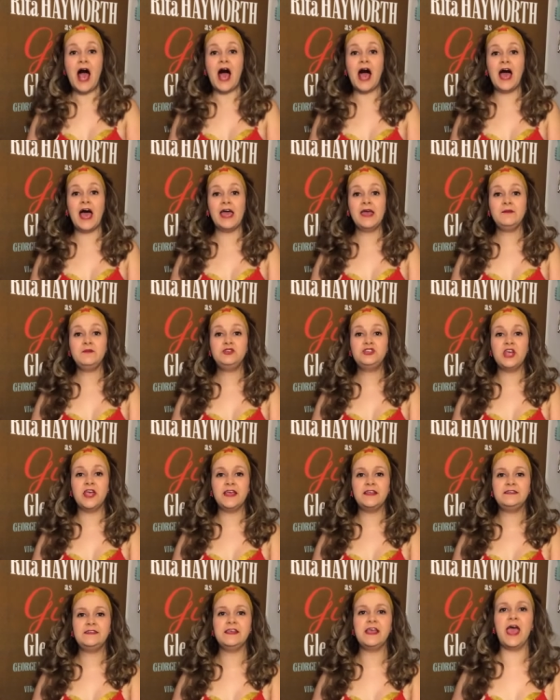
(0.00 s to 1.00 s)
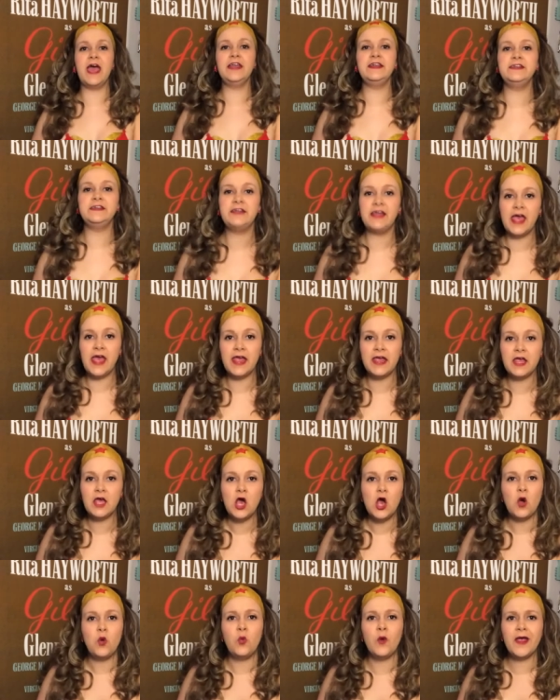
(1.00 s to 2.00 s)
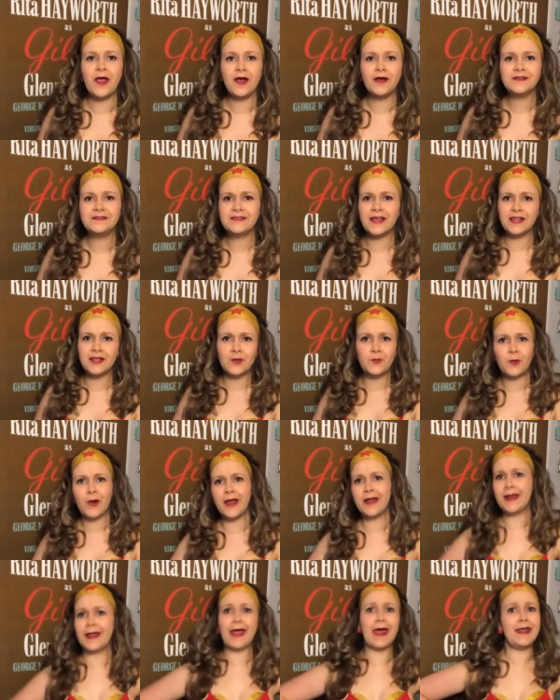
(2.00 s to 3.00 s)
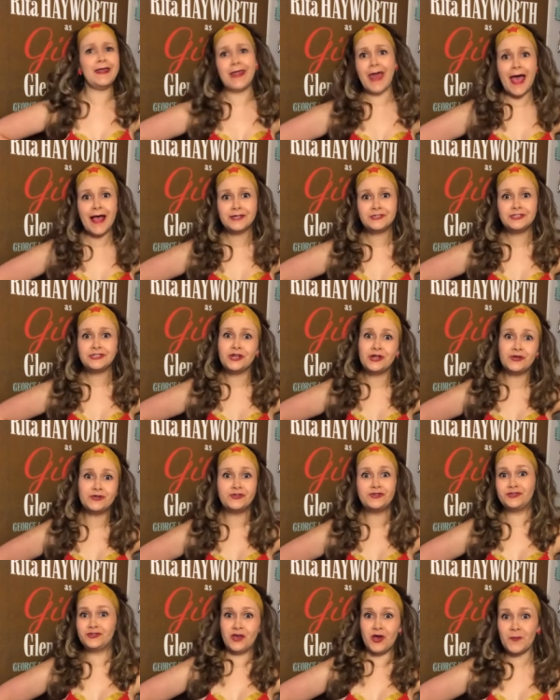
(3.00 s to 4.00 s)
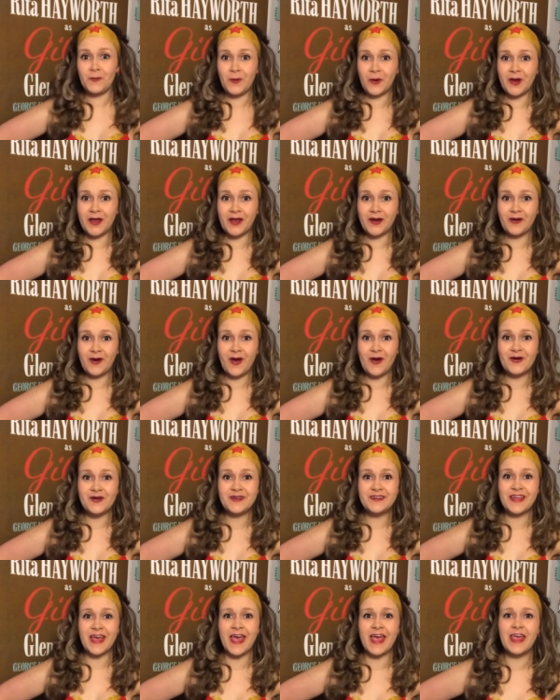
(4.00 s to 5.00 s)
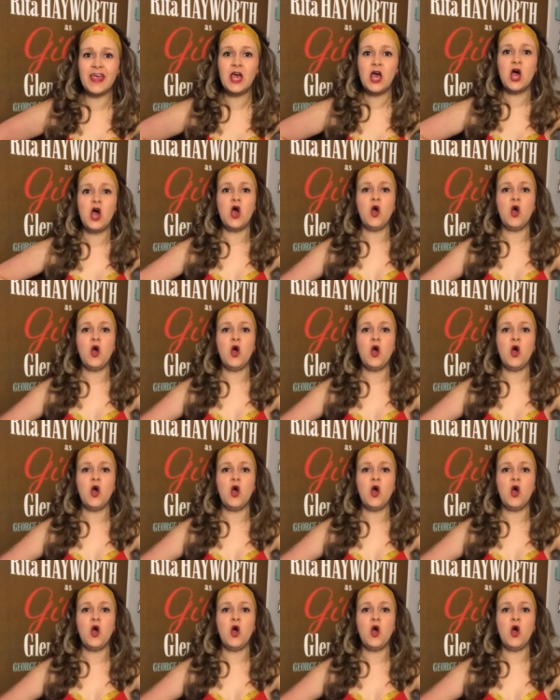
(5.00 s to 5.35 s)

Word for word: I'm JC, and today we are celebrating National Superhero Day